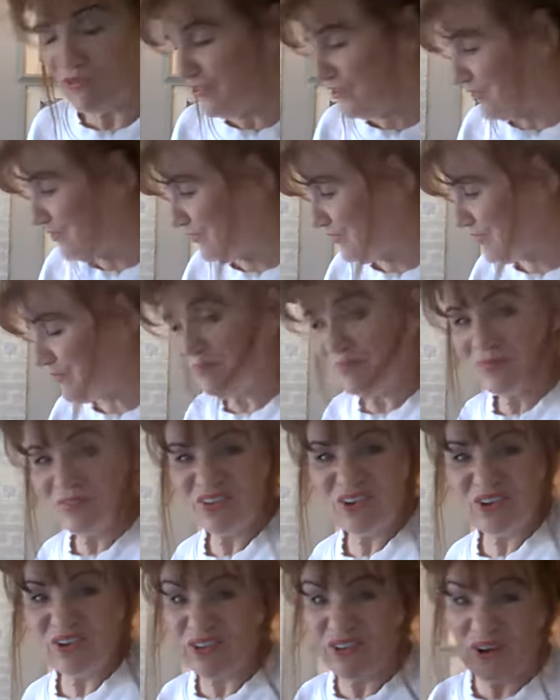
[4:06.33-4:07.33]
Chews.
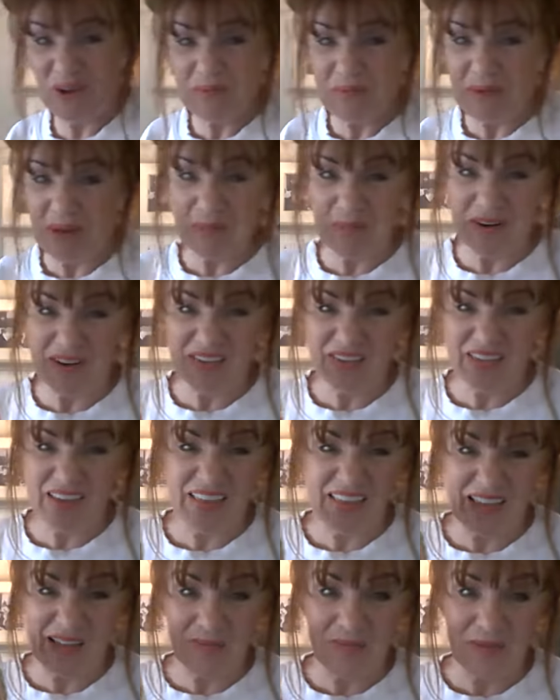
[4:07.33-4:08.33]
No, they're not paying me to say
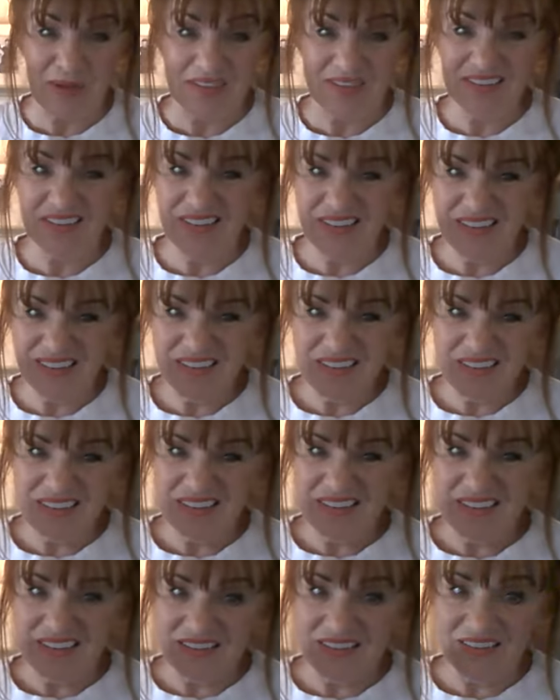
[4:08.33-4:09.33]
that, but
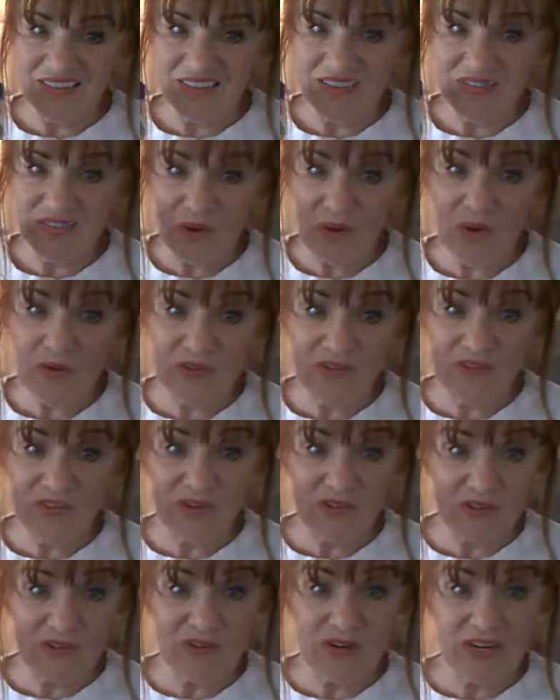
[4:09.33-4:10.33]
those and
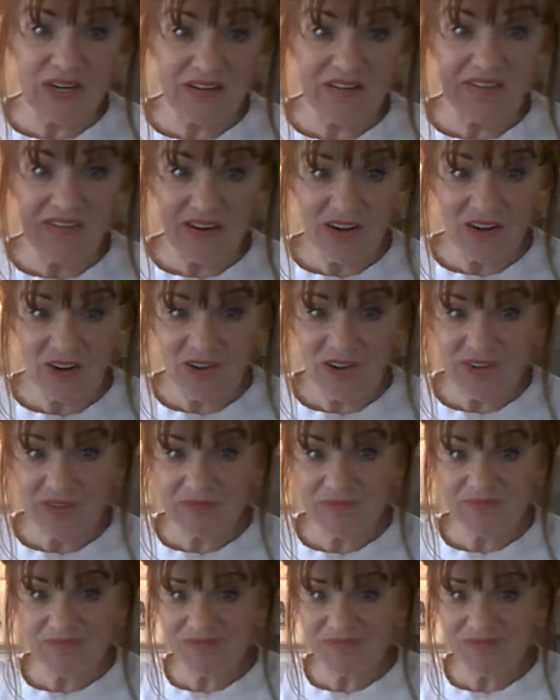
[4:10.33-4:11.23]
those green suckers,